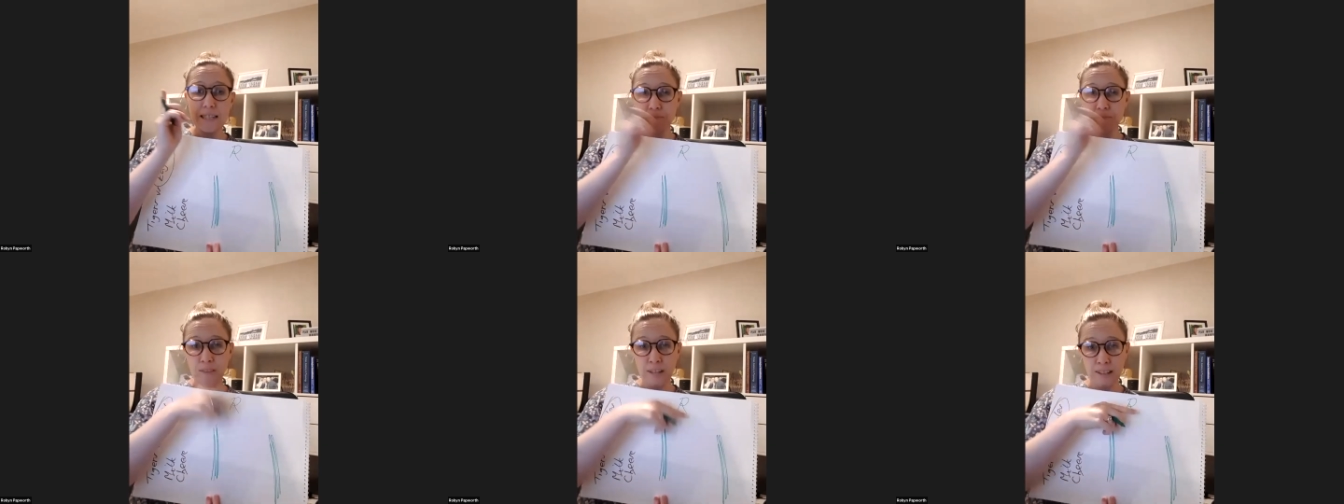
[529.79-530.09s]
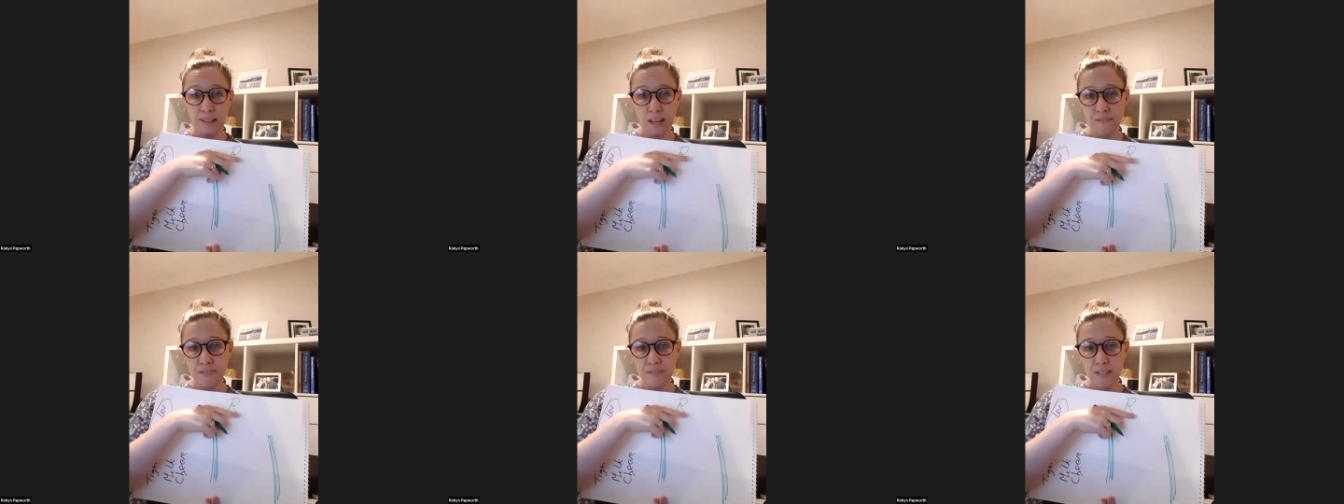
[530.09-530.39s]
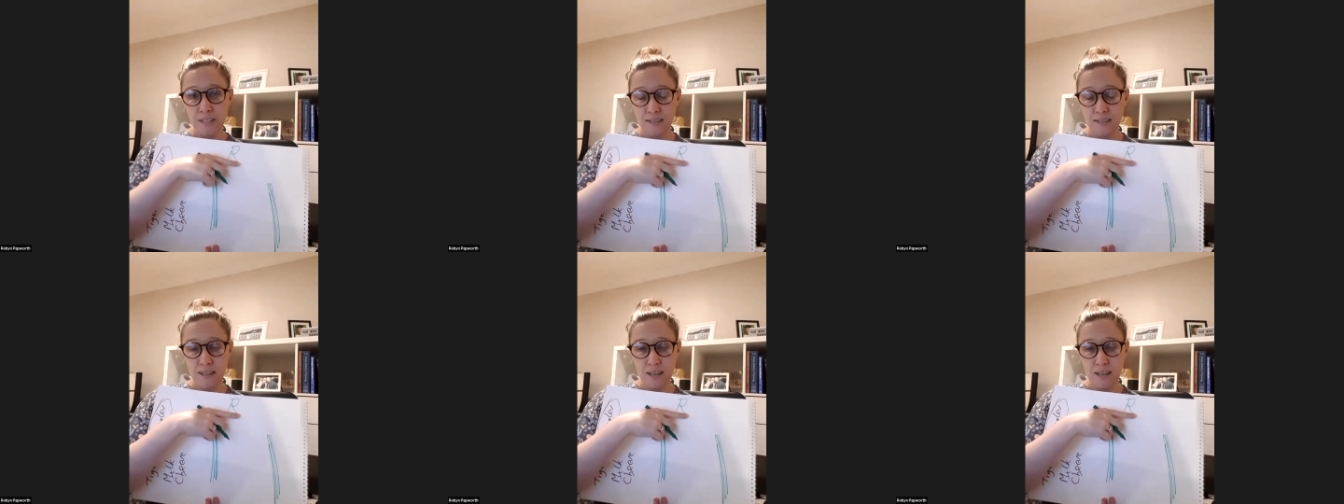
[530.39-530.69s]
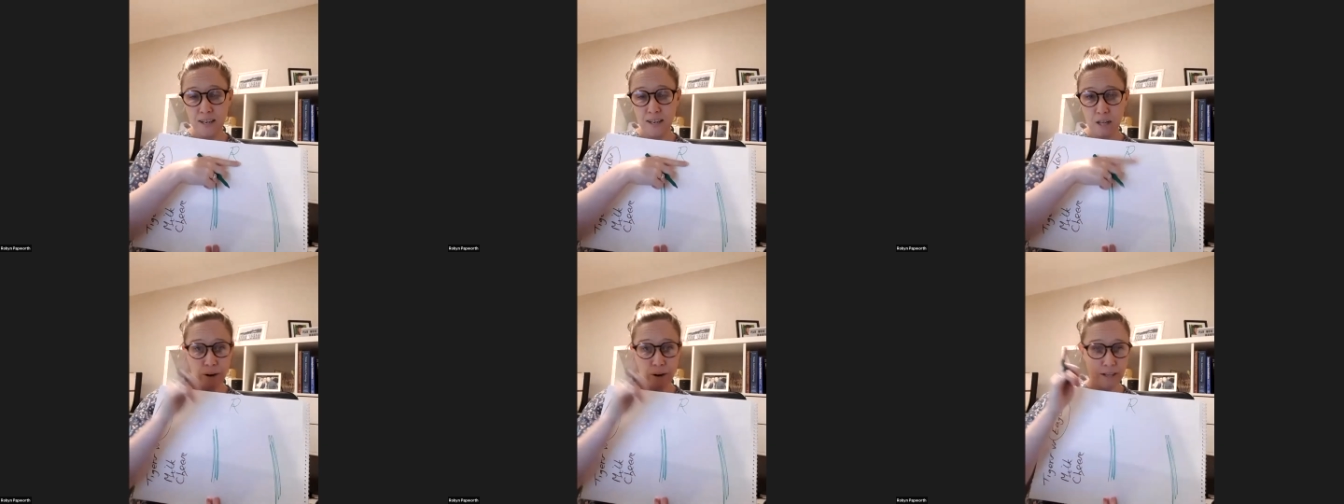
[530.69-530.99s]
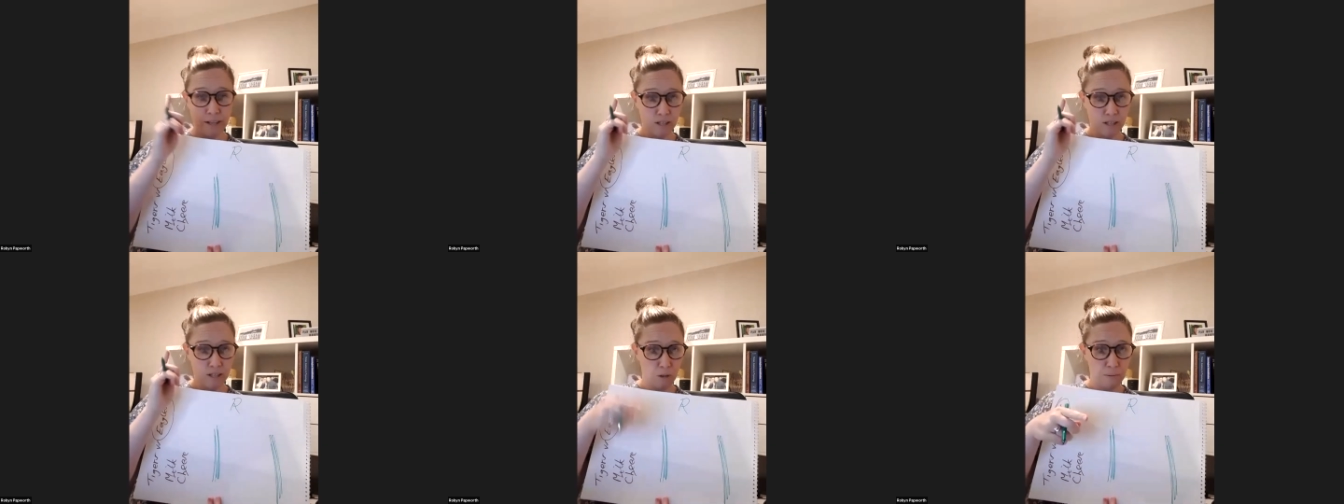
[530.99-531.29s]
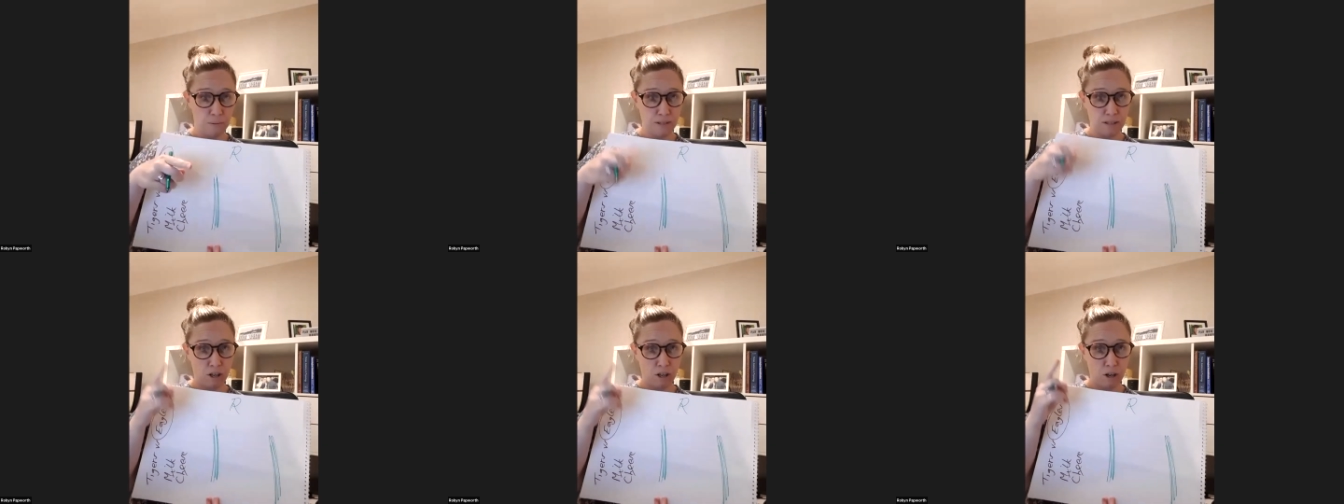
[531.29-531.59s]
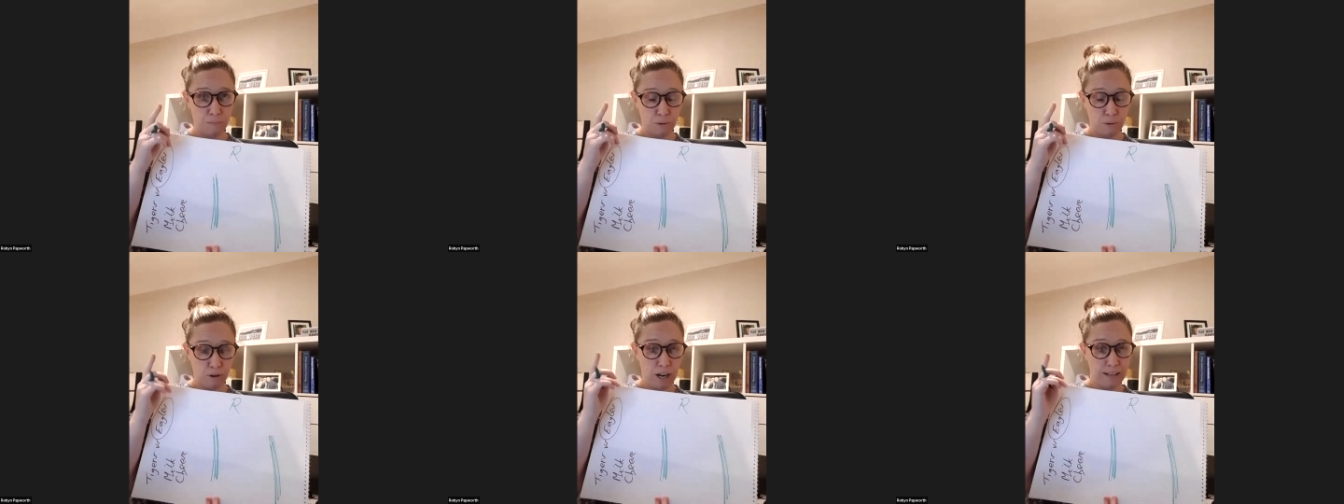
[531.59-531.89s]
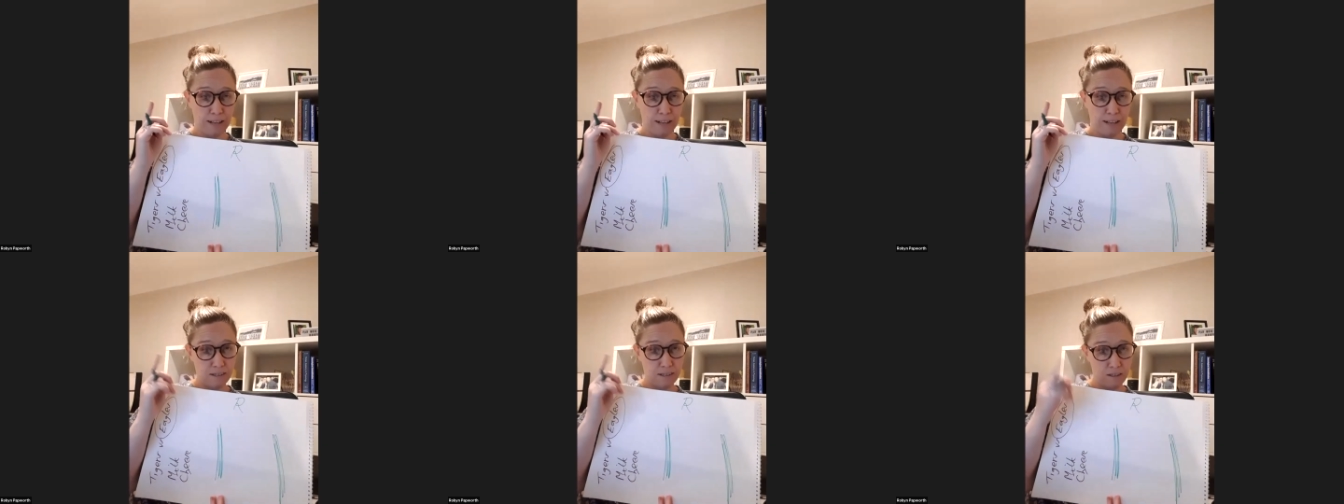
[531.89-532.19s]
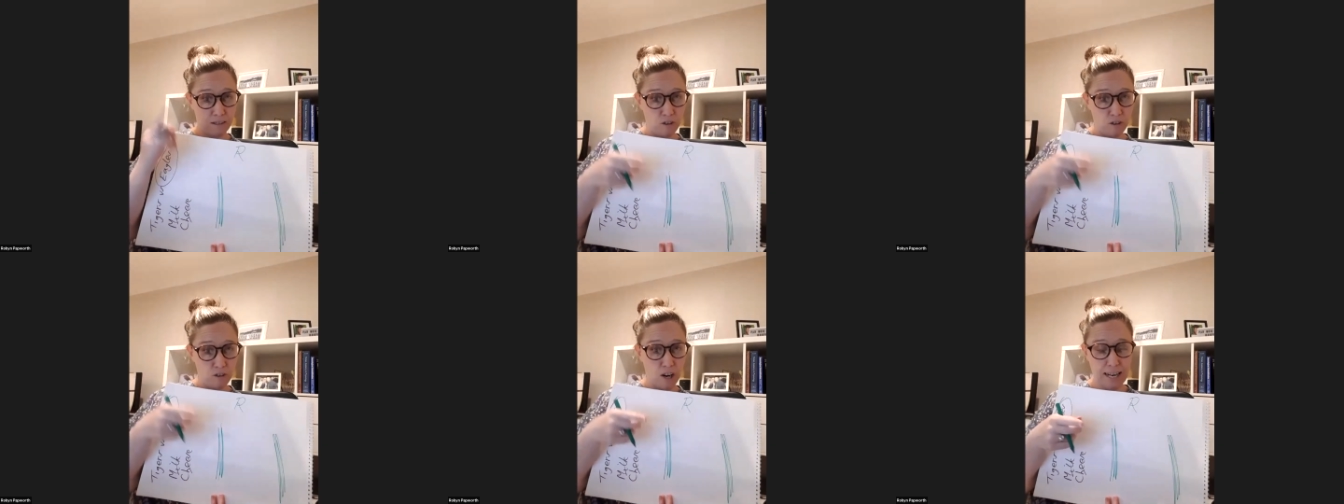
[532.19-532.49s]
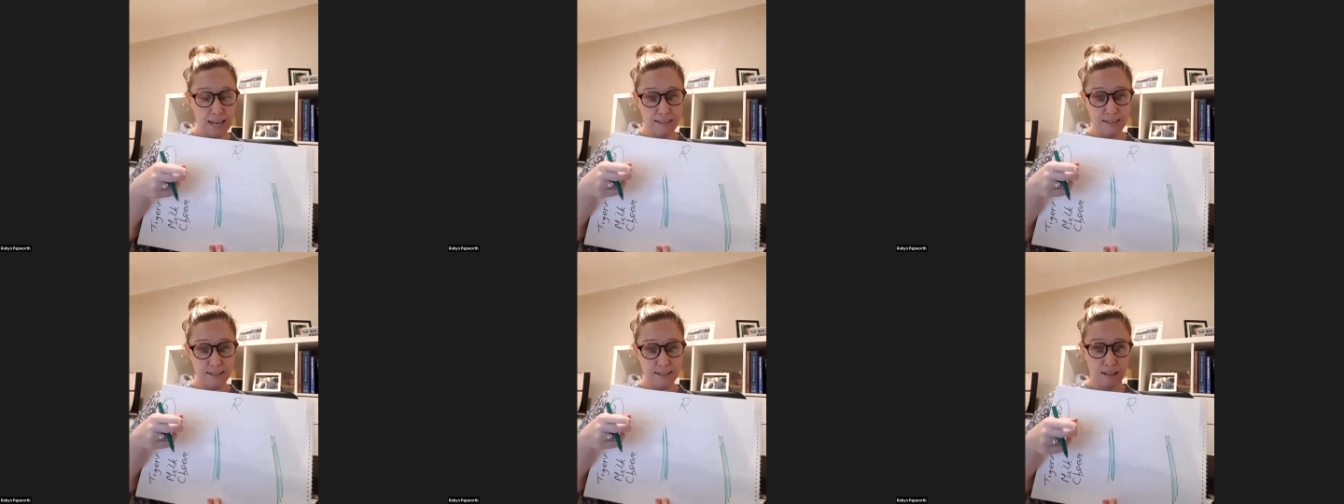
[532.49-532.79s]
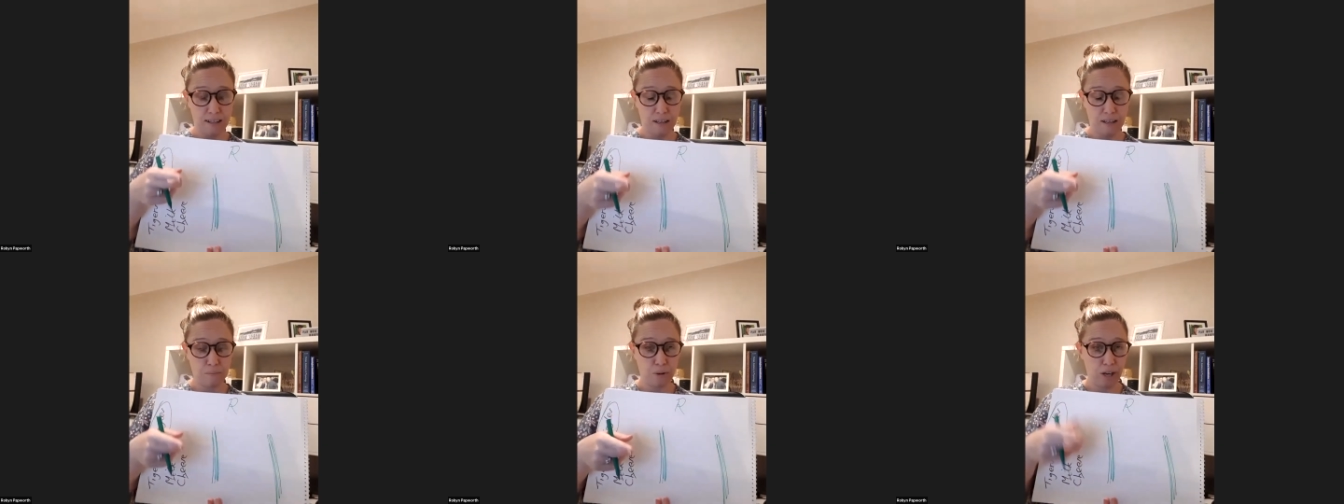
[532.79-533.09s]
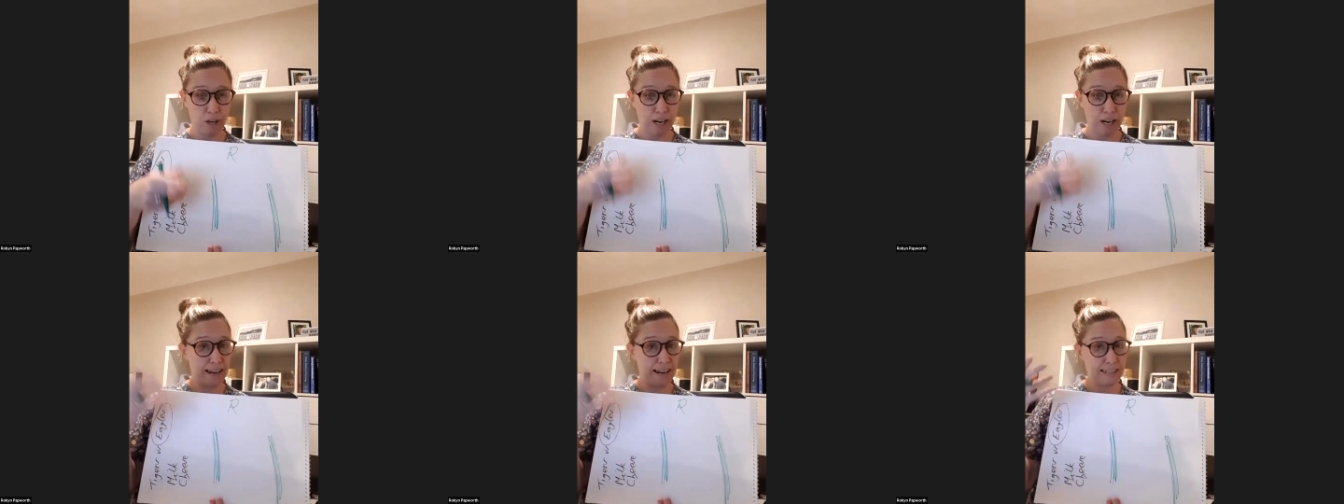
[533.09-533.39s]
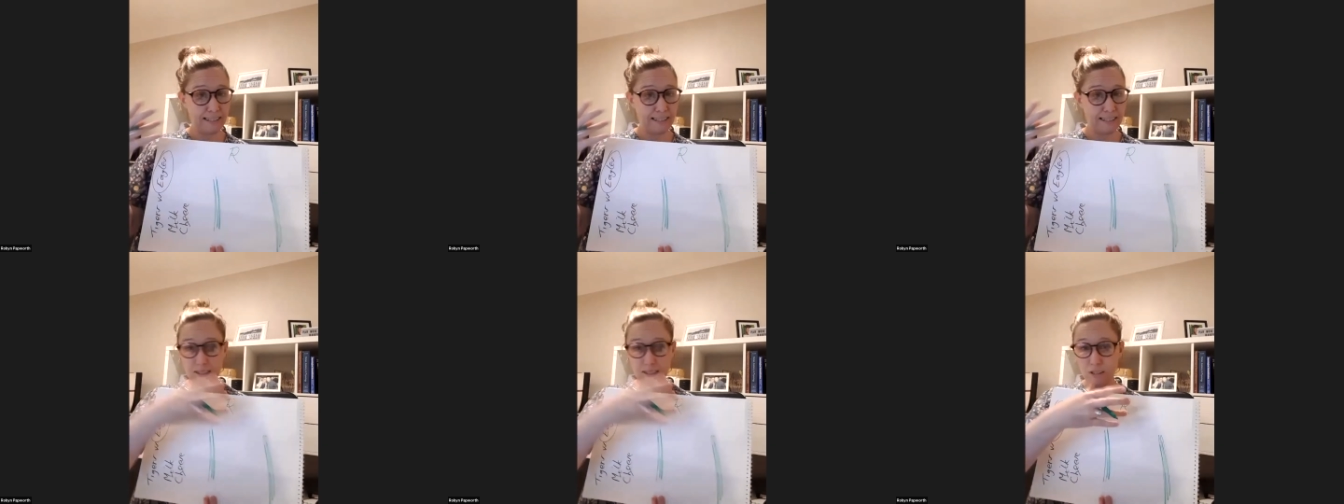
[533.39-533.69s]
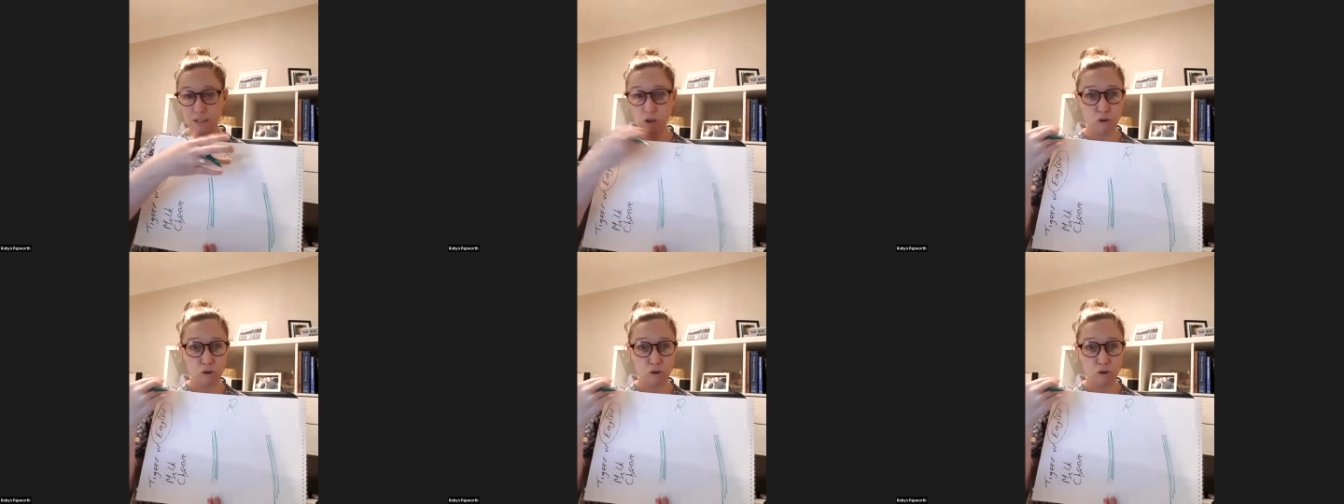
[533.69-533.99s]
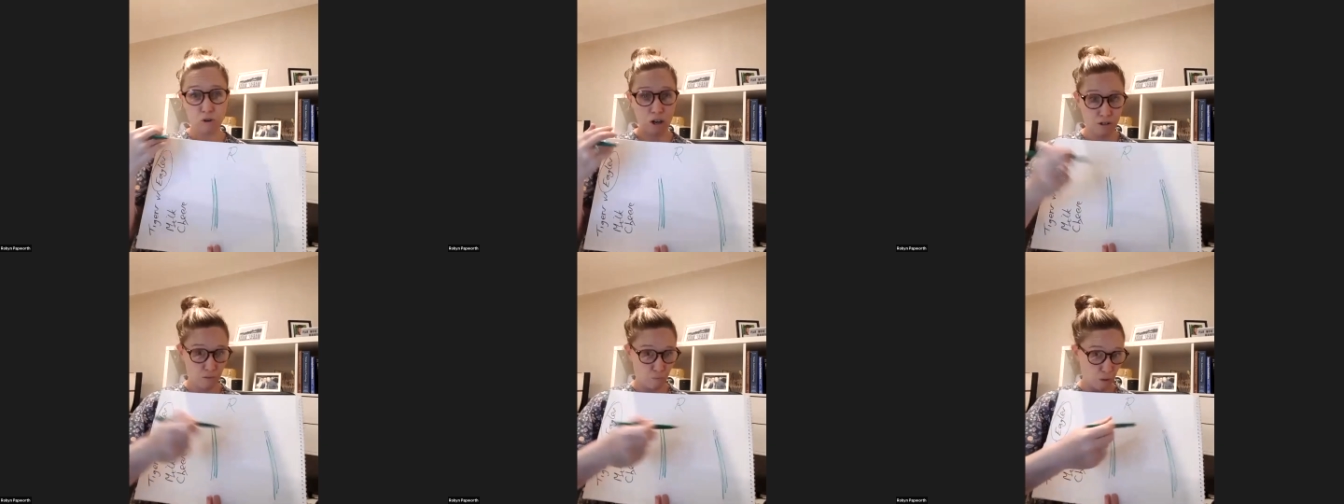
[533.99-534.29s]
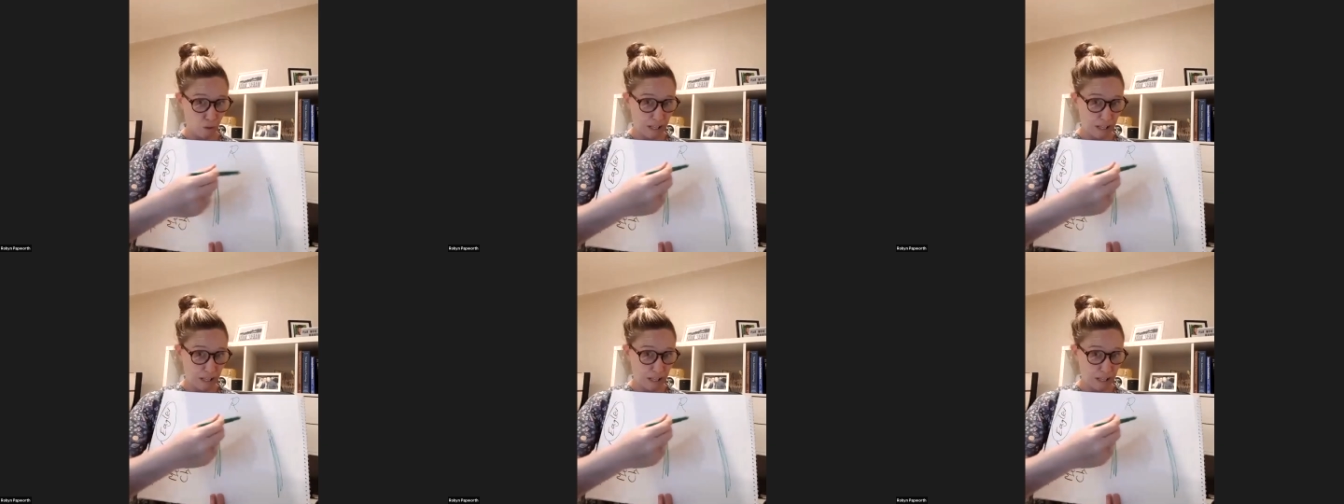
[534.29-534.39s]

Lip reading: and the left-hand side of their brain just operates the right-hand side of their body, and it doesn't cross.